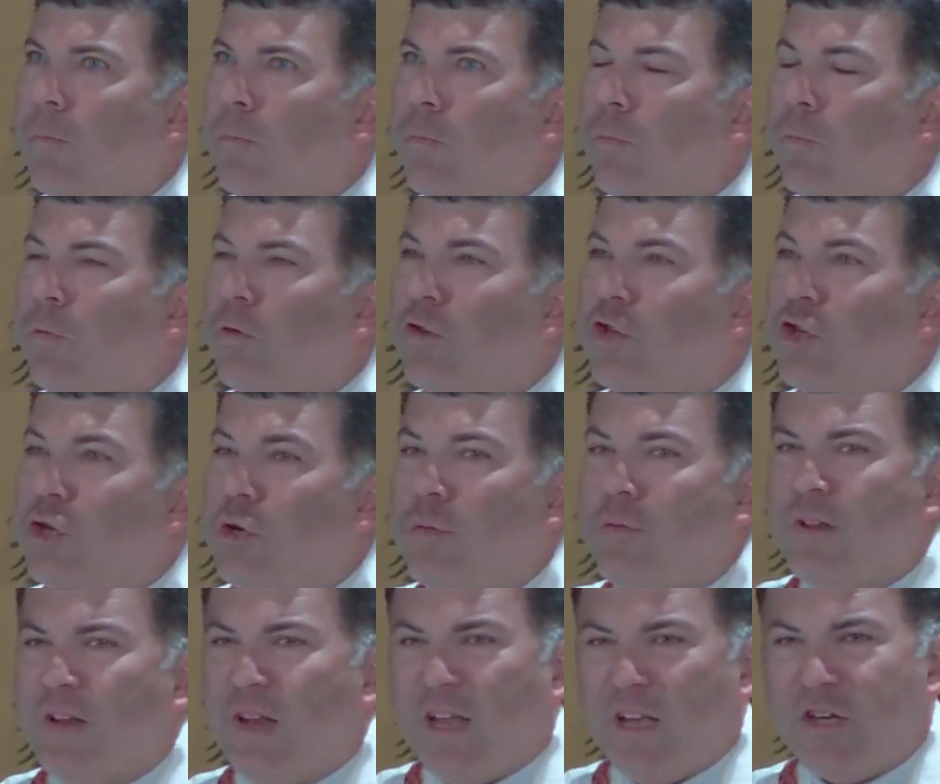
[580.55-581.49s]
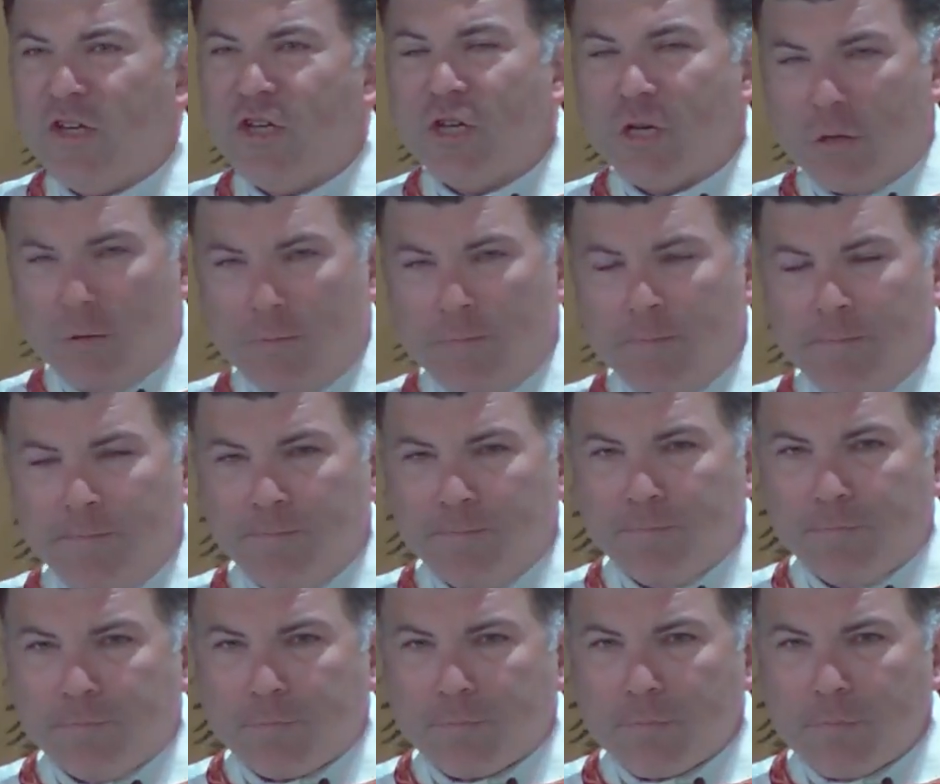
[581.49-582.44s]
rejuvenation
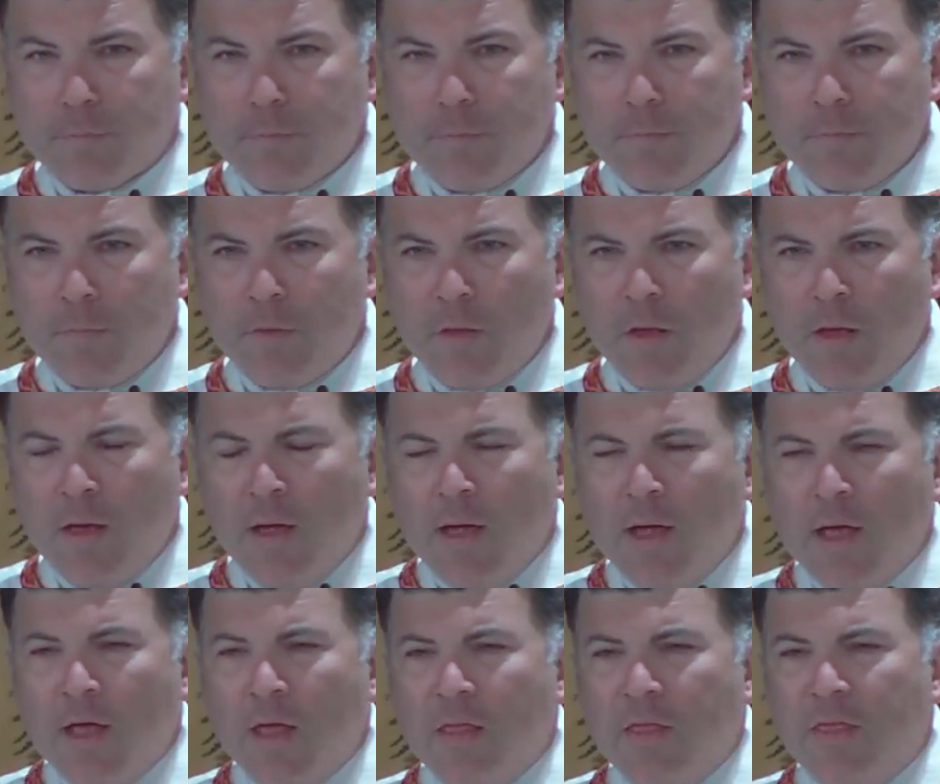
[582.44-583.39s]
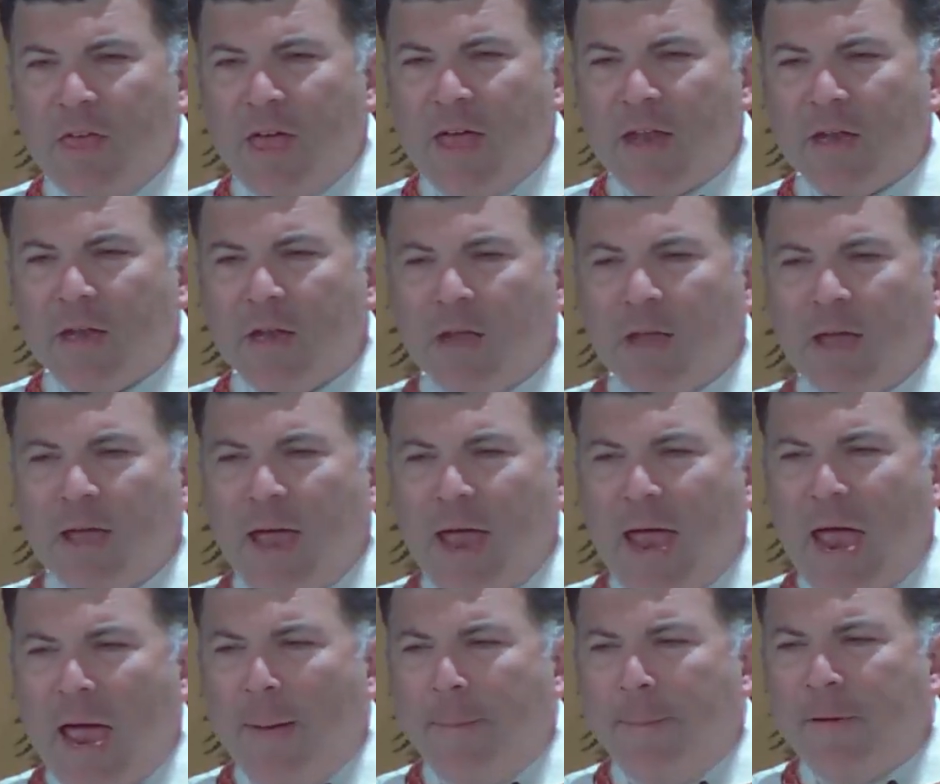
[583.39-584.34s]
that
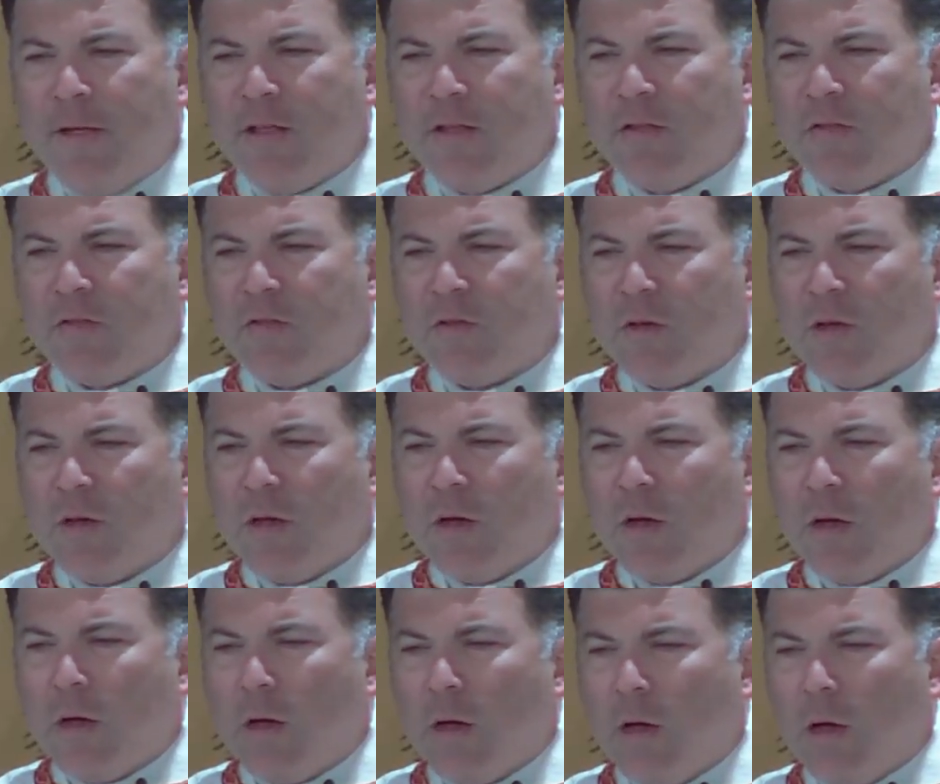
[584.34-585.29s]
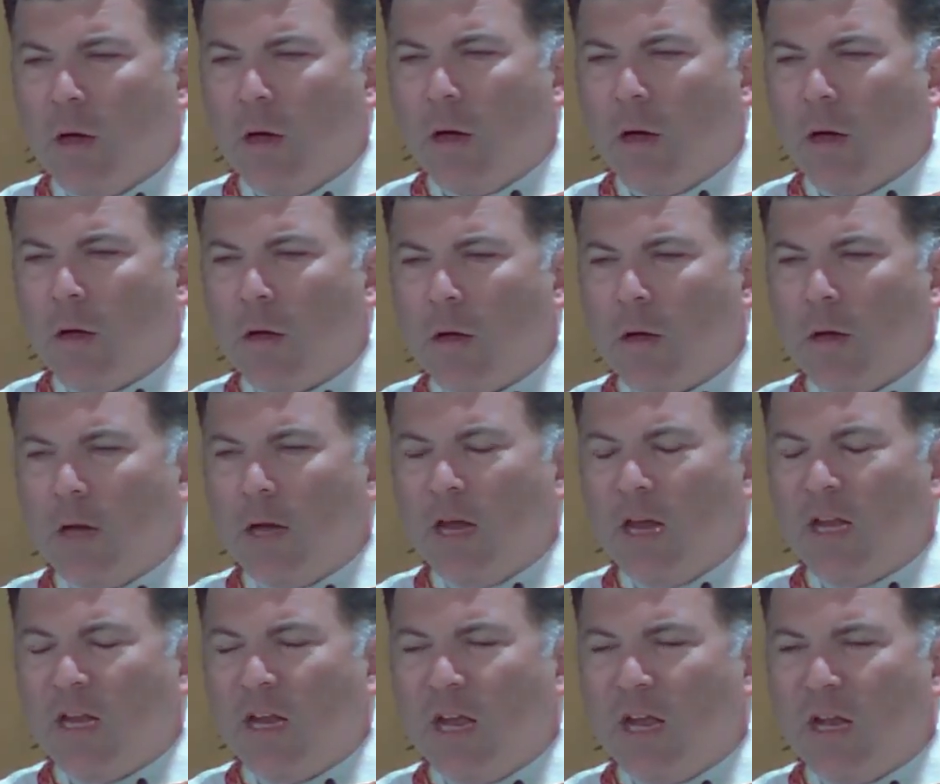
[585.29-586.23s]
happens
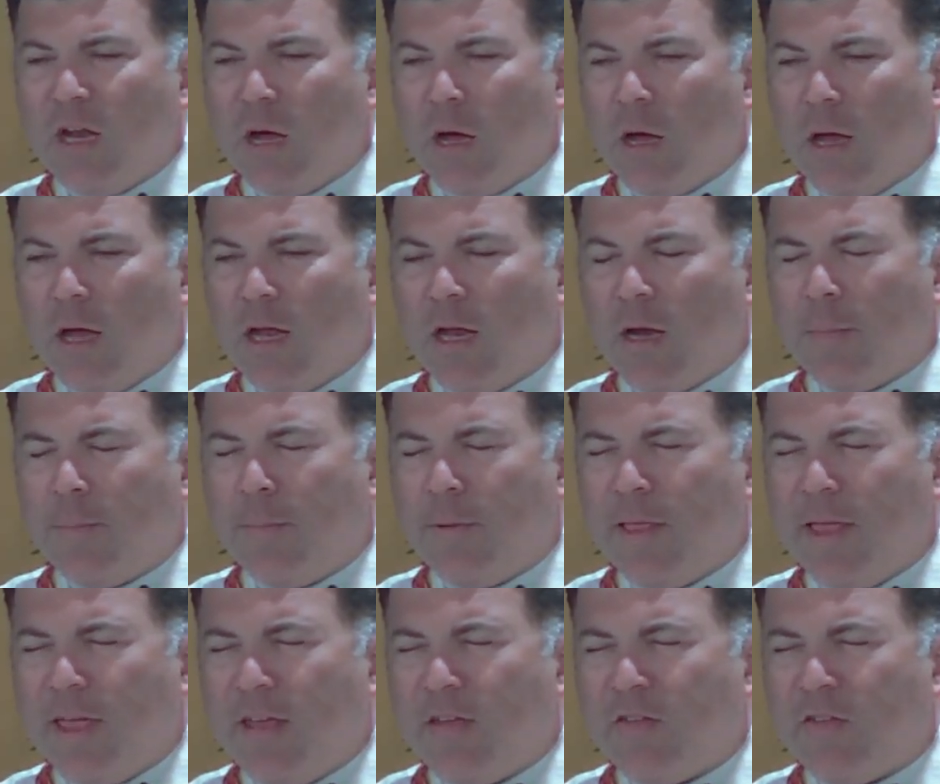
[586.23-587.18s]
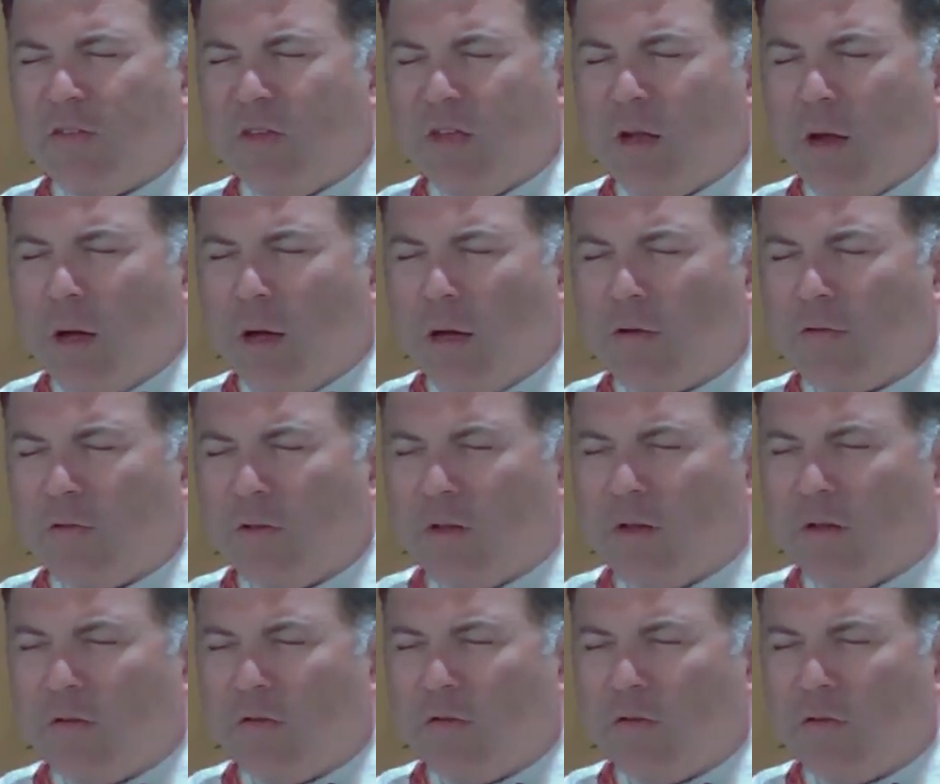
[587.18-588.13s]
in a place in us that
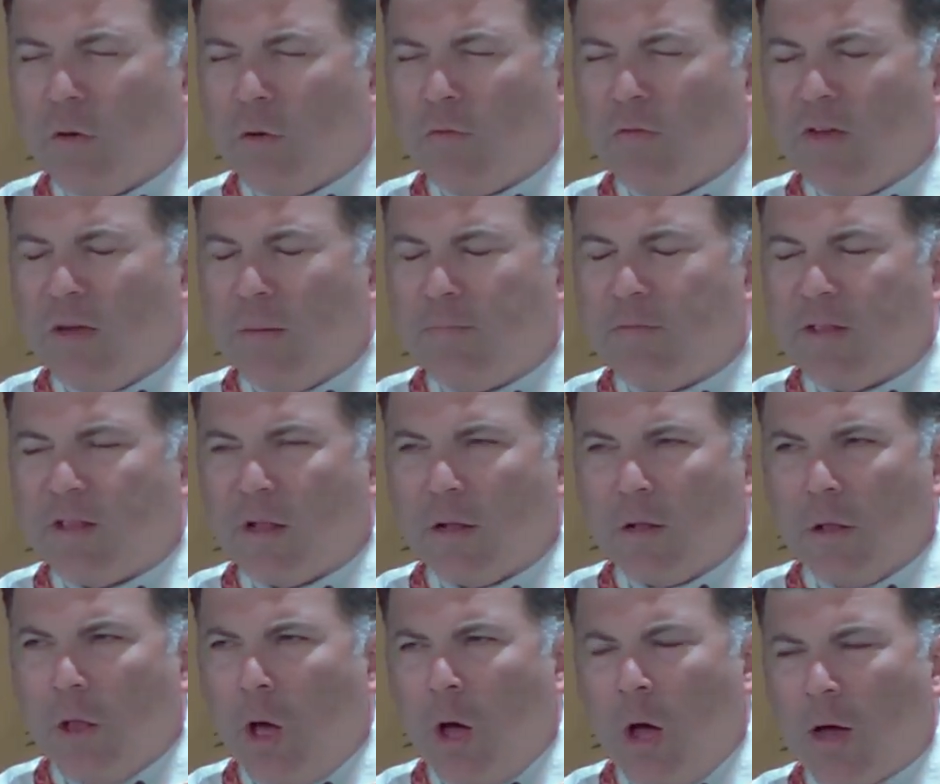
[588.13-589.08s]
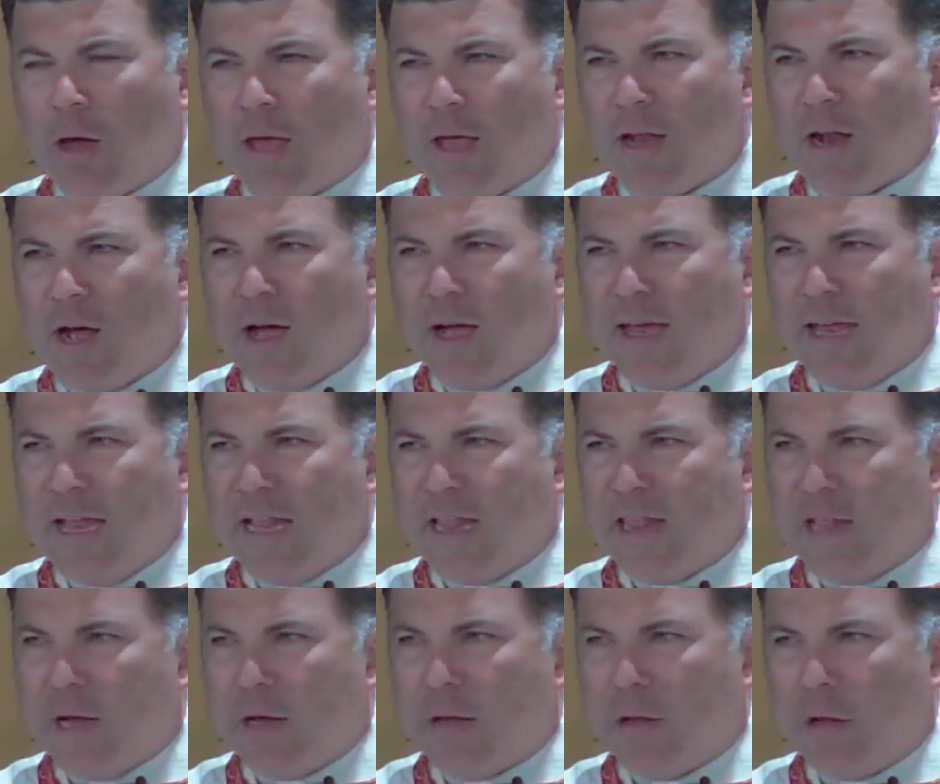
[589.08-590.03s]
is so deep that the law cannot
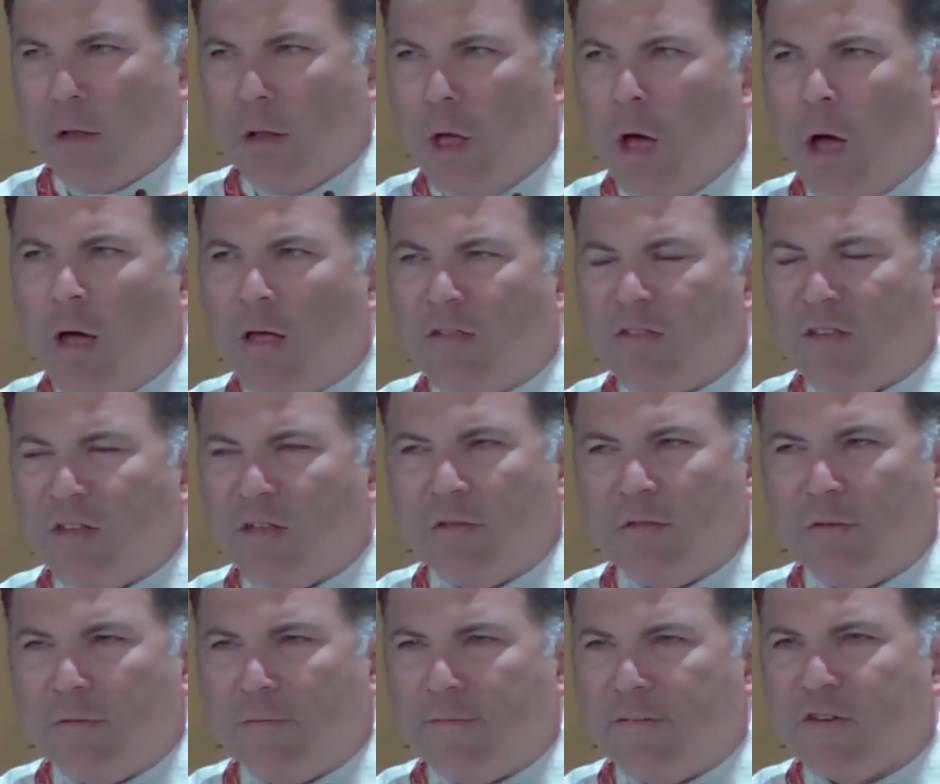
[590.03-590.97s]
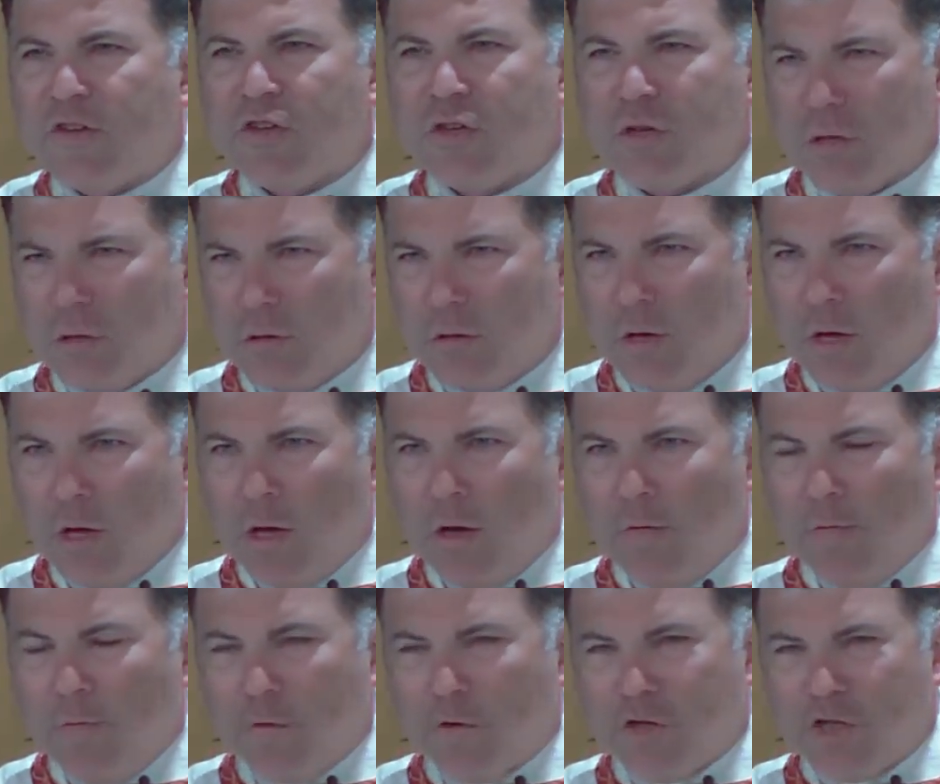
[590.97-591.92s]
get there. The law is insufficient
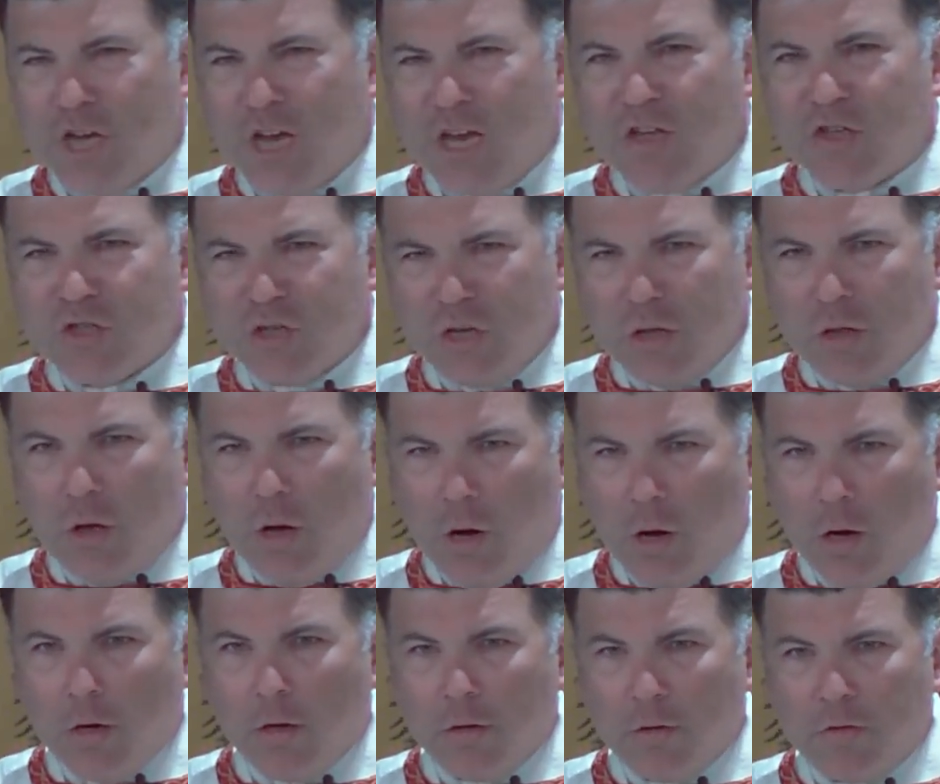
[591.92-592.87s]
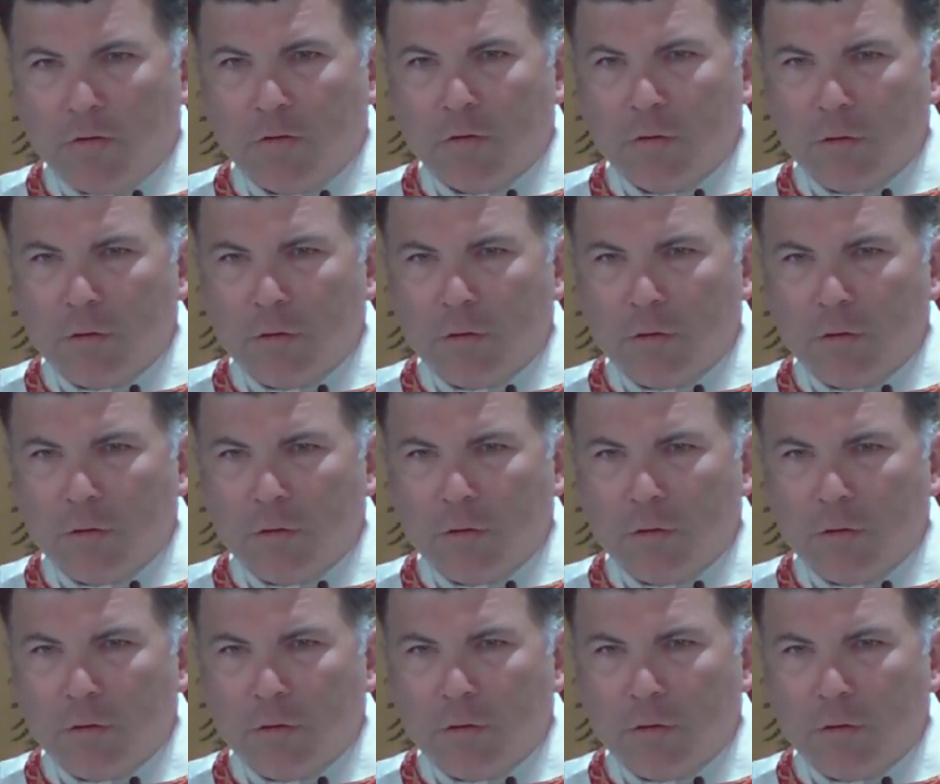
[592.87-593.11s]
for changing the heart.